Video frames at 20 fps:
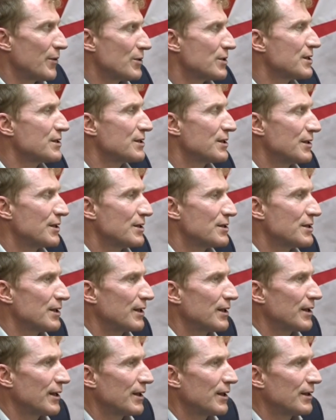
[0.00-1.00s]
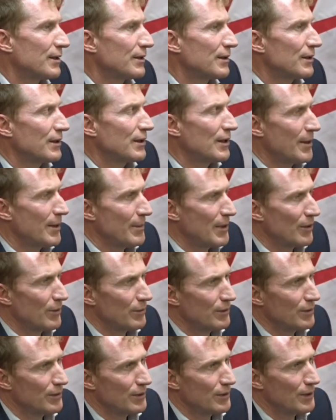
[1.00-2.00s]
There was a statistic that came
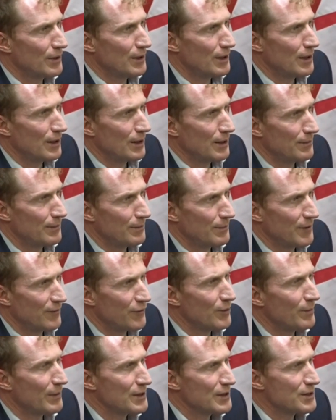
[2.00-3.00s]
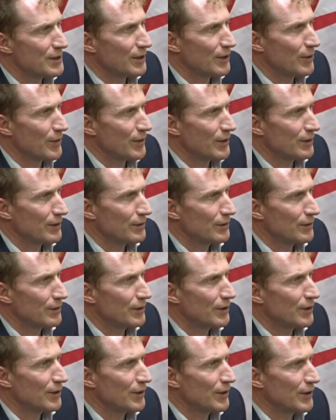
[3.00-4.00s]
out a few months ago that
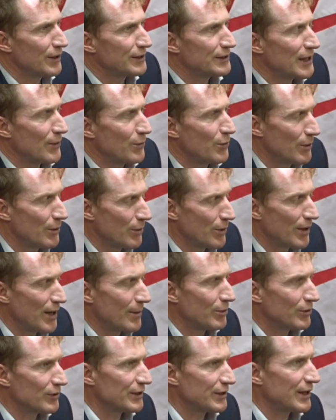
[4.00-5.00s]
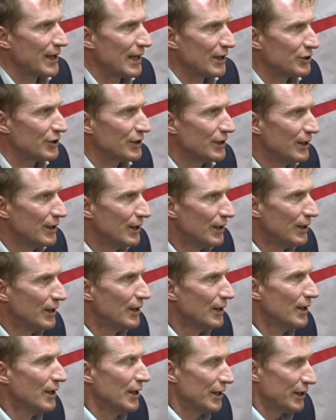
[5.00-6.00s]
clearly said we were able to catch
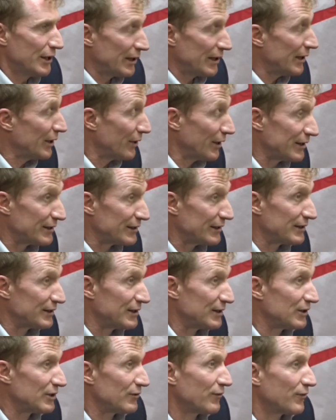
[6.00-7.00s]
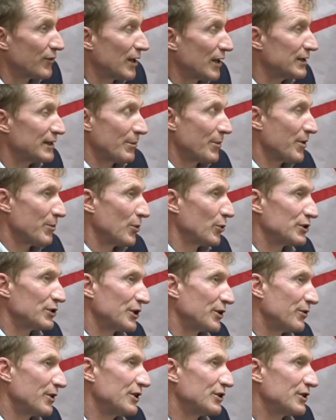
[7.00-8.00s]
clear instances of fraud, some of the most
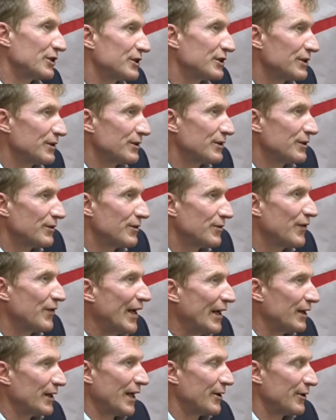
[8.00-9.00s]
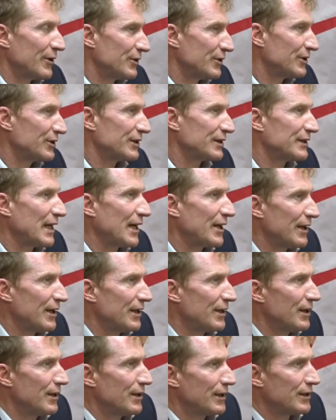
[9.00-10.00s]
egregious, fake letters,
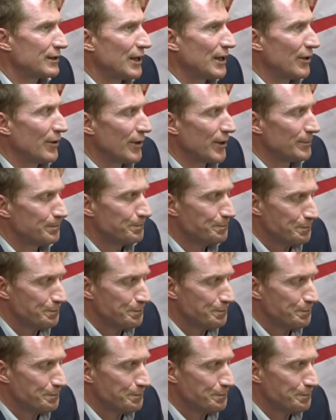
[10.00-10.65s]
etc.